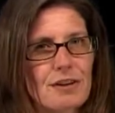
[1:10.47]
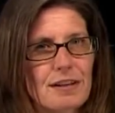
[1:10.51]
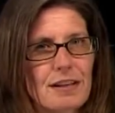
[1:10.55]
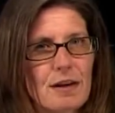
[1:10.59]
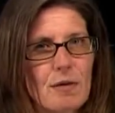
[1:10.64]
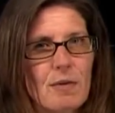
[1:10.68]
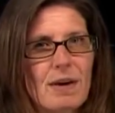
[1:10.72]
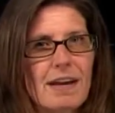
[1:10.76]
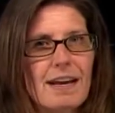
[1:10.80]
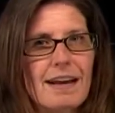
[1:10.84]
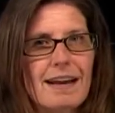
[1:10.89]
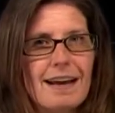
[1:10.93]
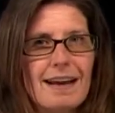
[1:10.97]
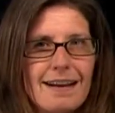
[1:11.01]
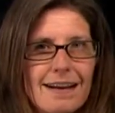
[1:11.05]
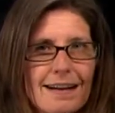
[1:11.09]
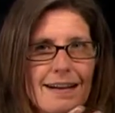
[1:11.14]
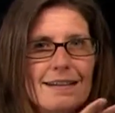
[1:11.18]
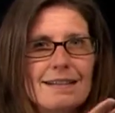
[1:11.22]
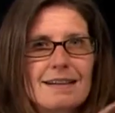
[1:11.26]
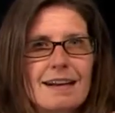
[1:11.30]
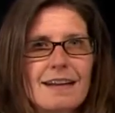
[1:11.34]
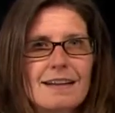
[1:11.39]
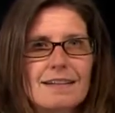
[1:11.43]
that we
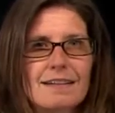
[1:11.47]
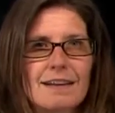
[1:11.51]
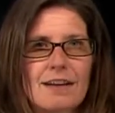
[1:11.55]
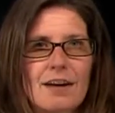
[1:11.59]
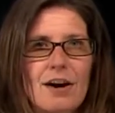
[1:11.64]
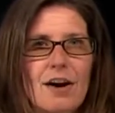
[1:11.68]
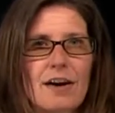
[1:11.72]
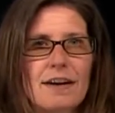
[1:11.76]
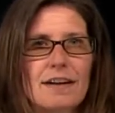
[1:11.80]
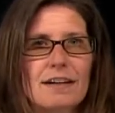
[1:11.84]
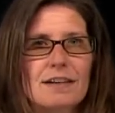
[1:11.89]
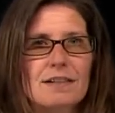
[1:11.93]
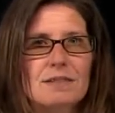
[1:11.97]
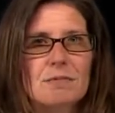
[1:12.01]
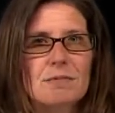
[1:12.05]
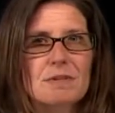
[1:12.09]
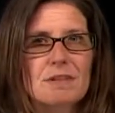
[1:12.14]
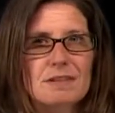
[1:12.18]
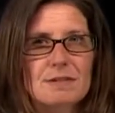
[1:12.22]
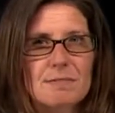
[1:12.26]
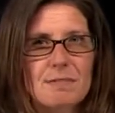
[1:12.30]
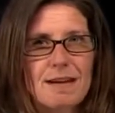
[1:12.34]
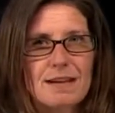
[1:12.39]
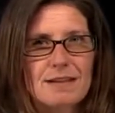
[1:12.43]
inundate the audience with
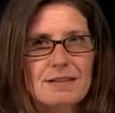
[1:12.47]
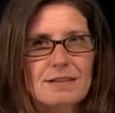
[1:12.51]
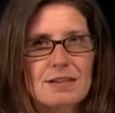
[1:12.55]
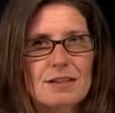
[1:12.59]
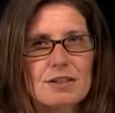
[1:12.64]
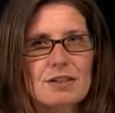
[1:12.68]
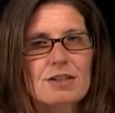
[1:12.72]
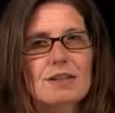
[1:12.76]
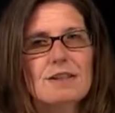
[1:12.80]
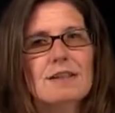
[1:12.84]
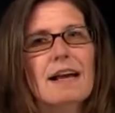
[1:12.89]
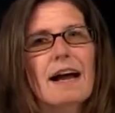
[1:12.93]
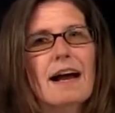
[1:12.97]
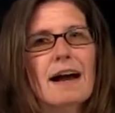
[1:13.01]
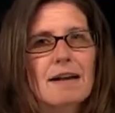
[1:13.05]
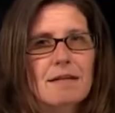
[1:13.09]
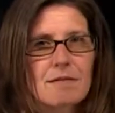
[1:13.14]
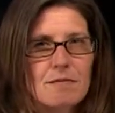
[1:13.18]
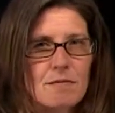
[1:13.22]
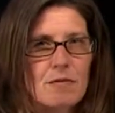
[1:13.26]
this message and that